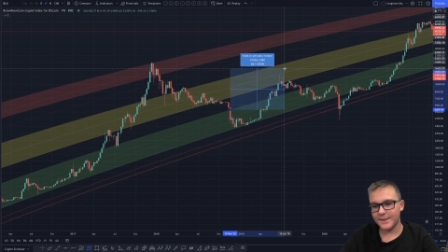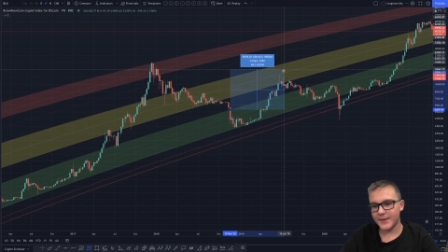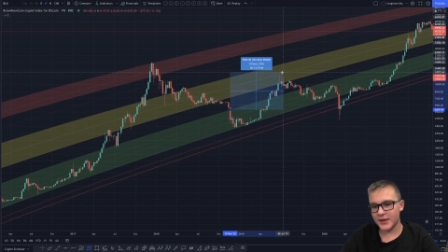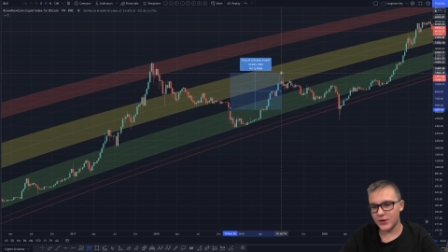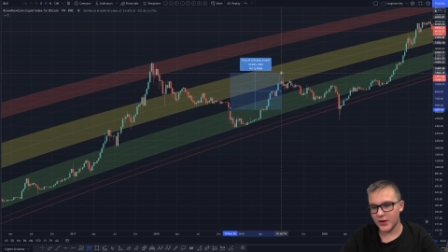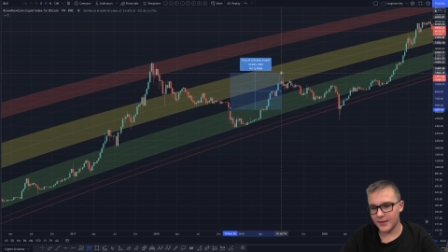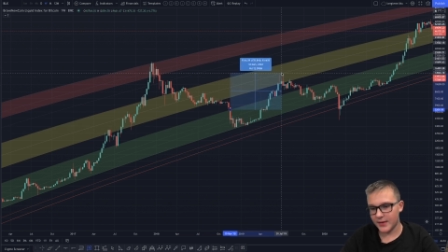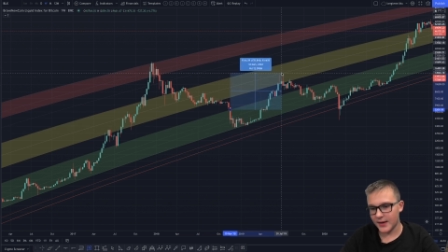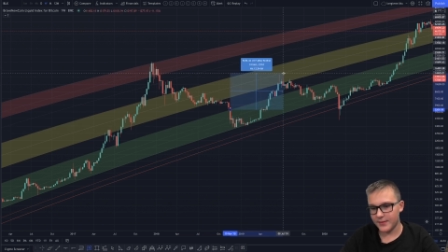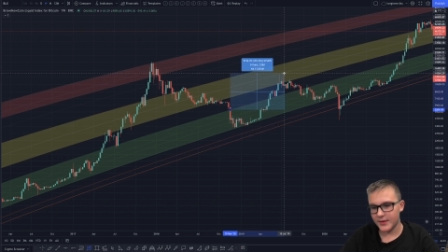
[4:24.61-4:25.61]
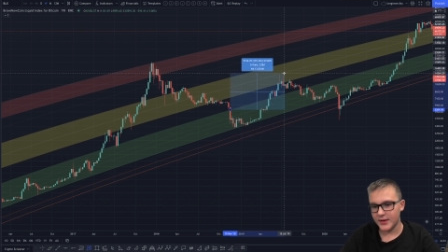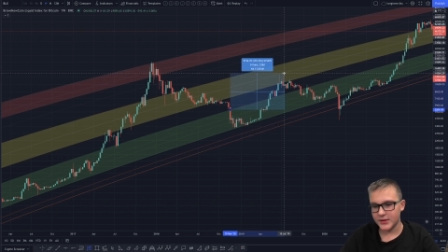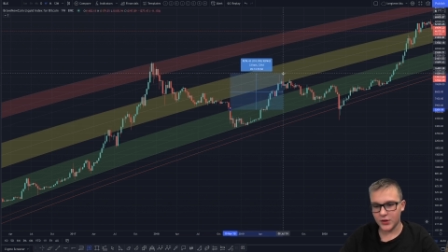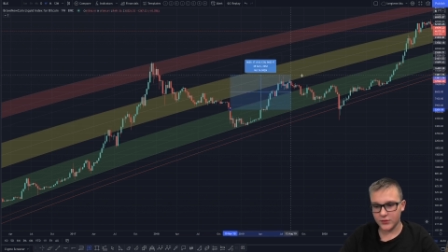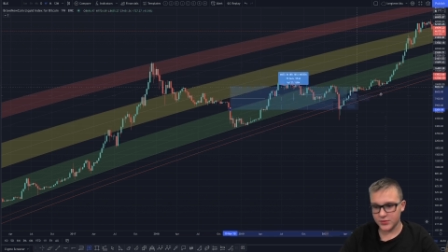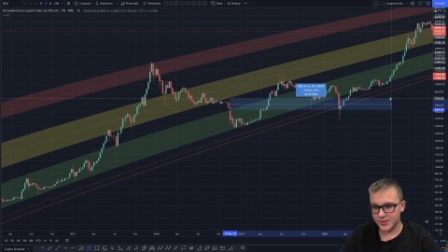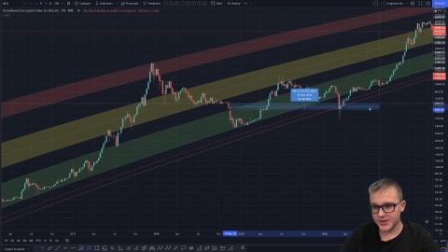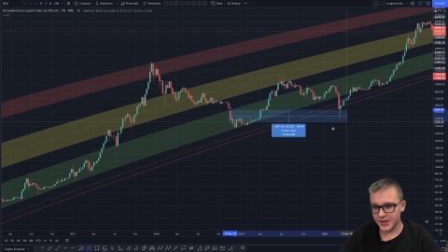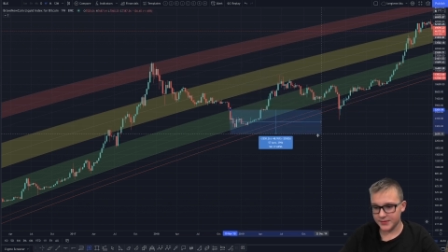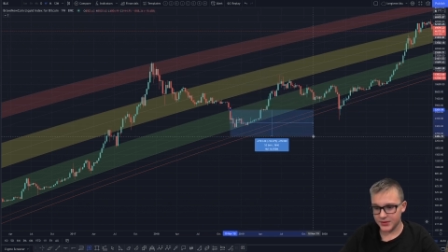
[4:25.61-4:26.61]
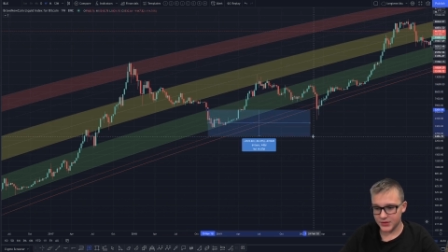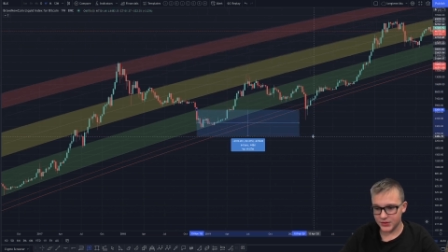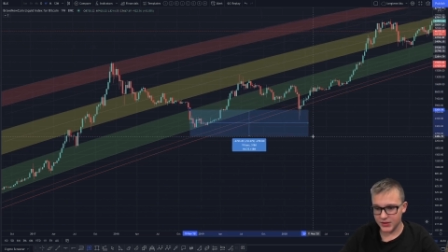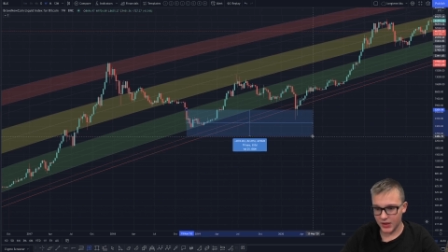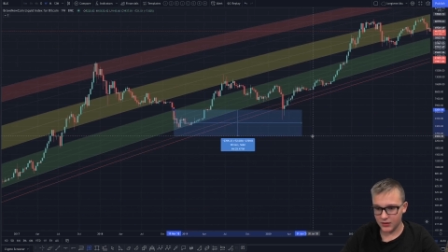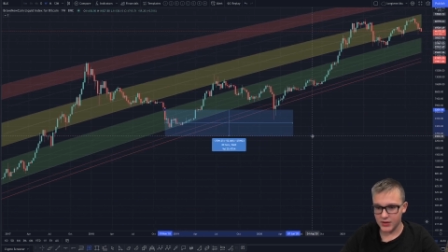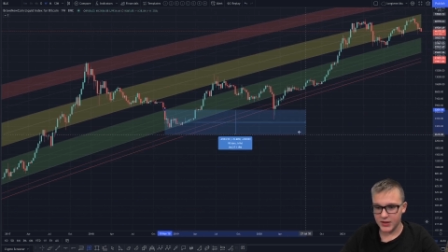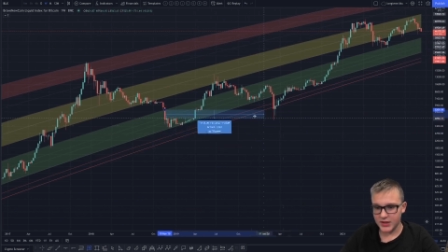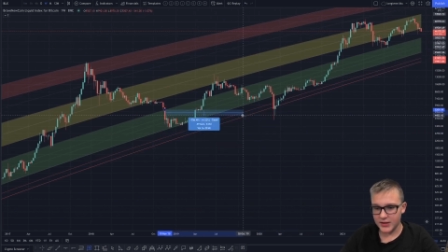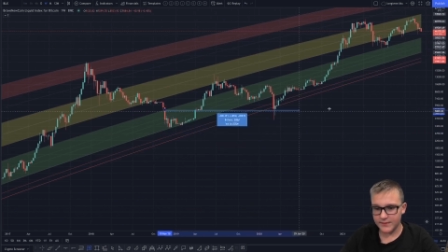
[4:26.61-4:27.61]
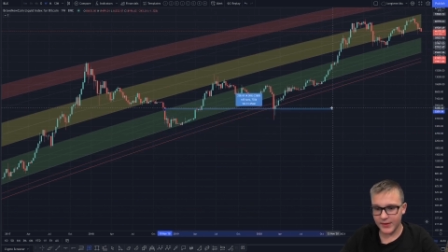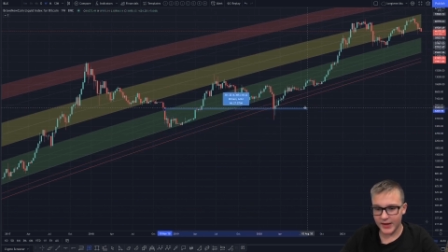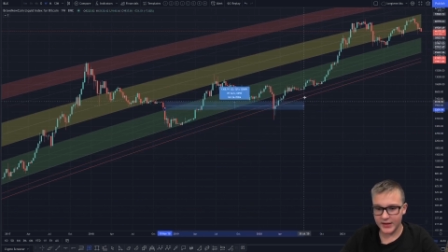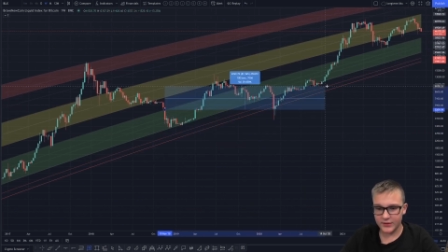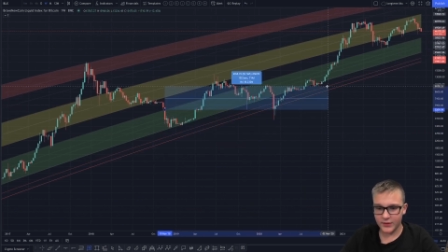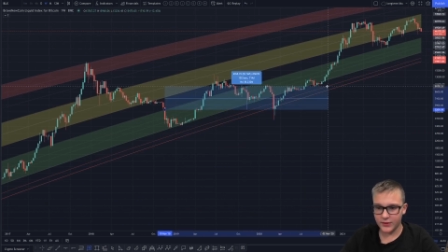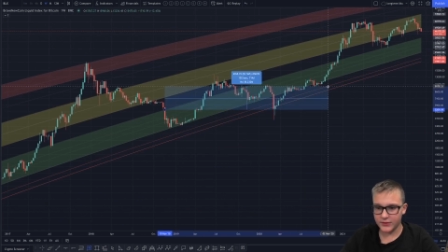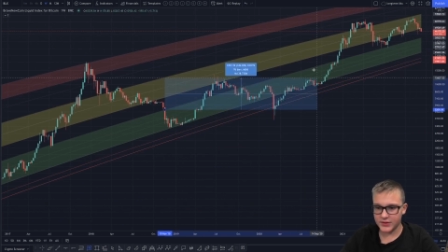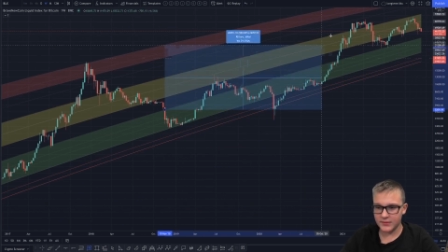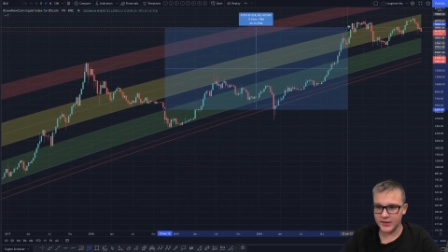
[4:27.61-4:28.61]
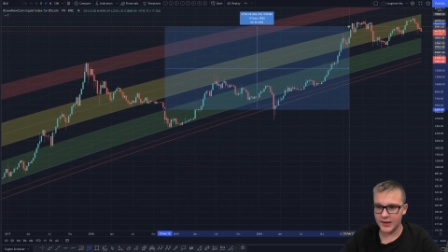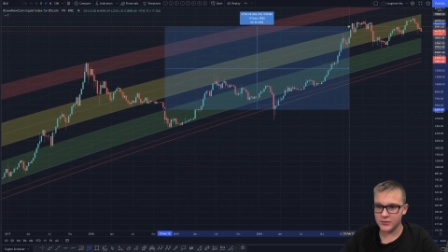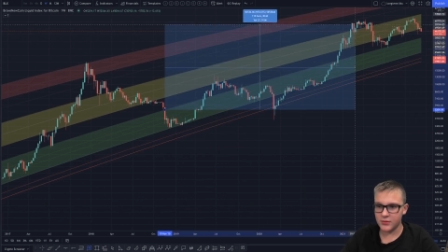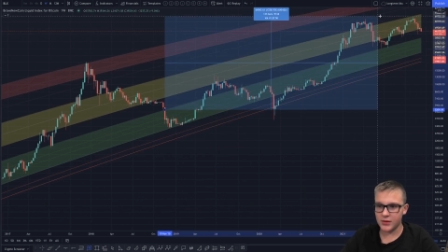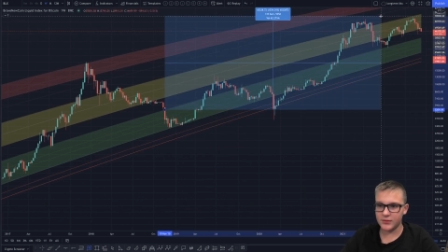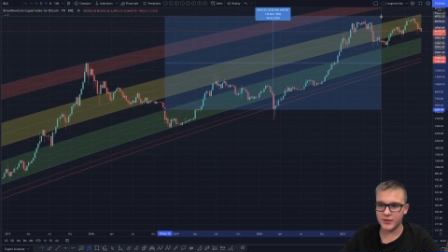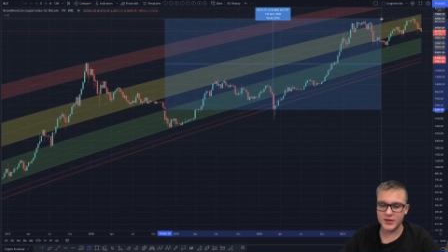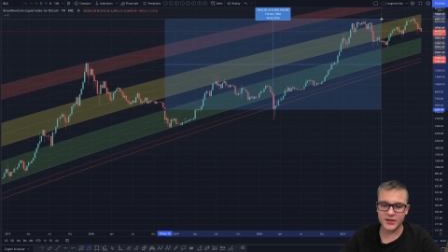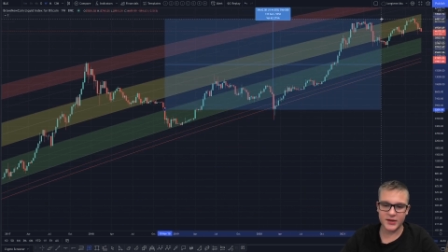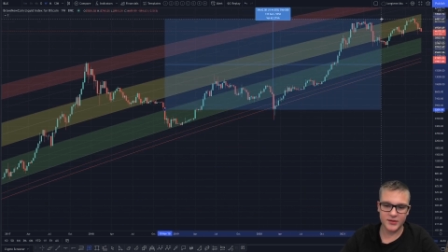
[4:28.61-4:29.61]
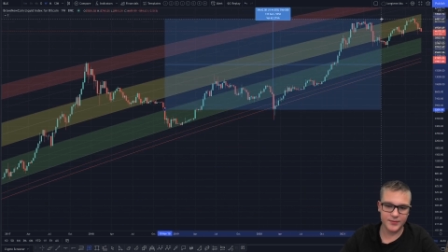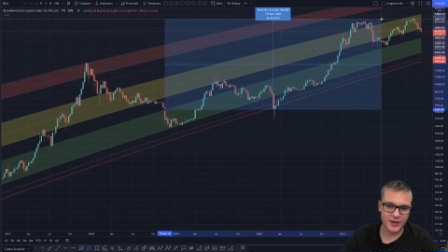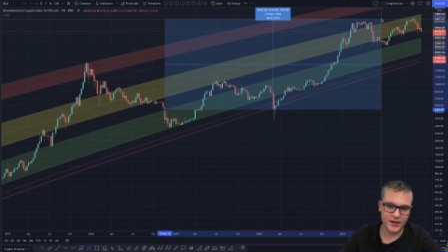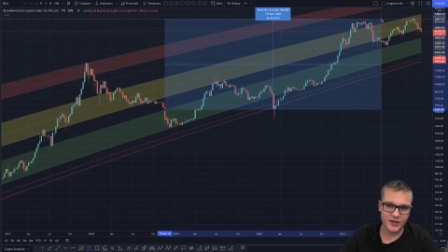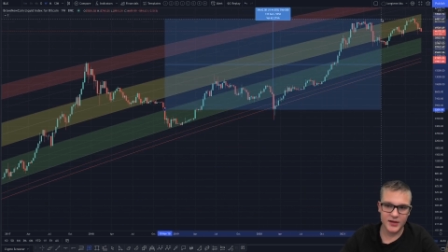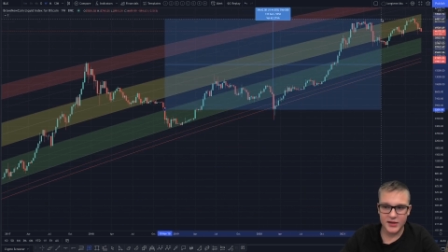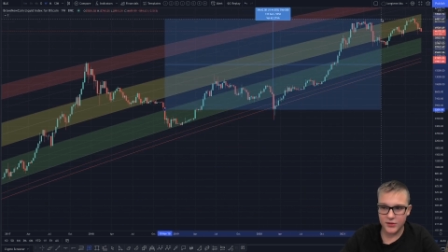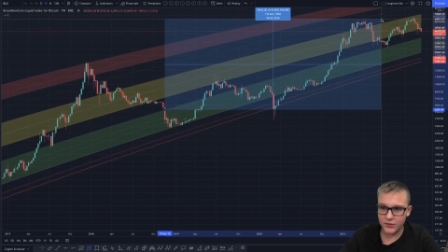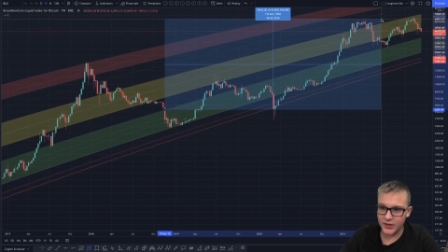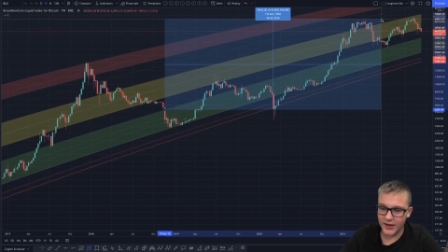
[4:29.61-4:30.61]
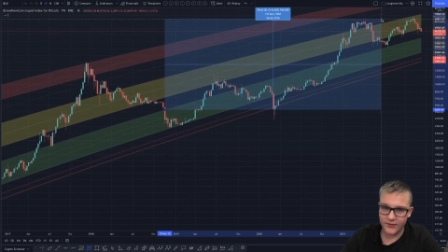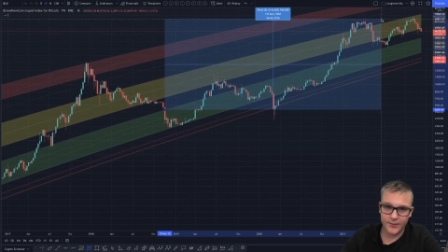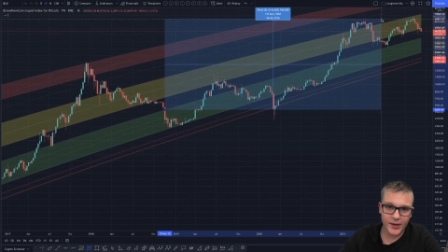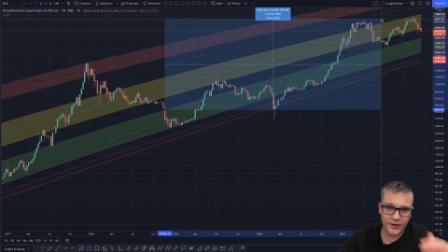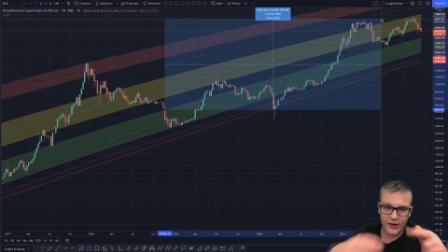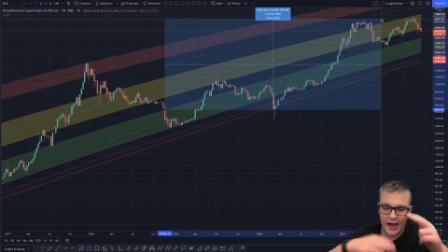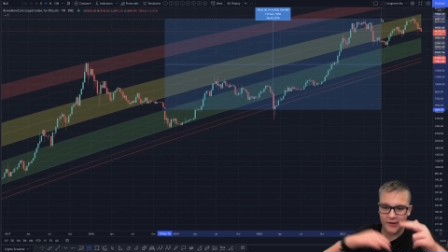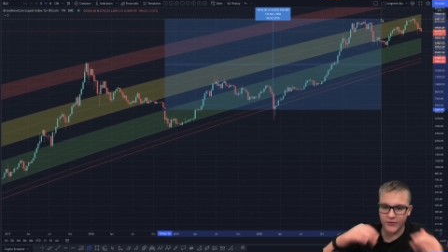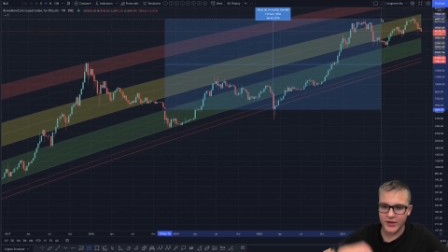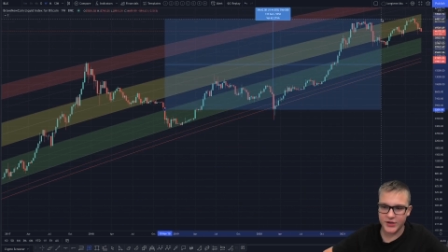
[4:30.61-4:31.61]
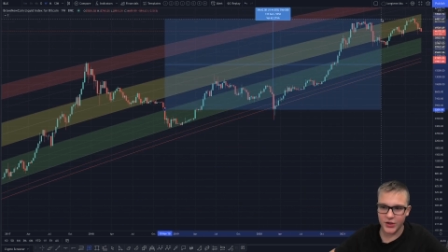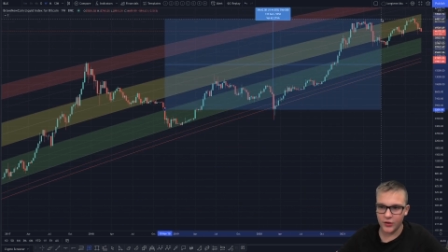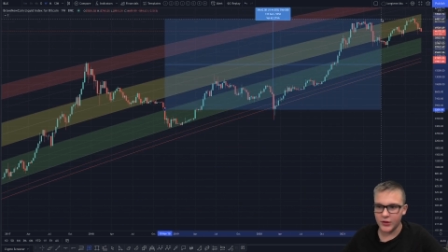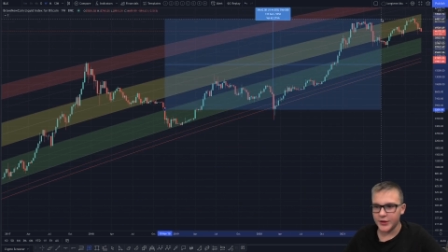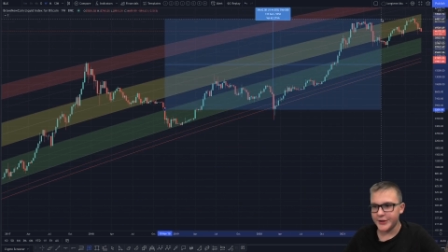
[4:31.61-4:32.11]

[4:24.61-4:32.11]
Then you come up. Don't be tempted to sell. Keep buying in while sometimes while we're inside of the band, you would have a better average. So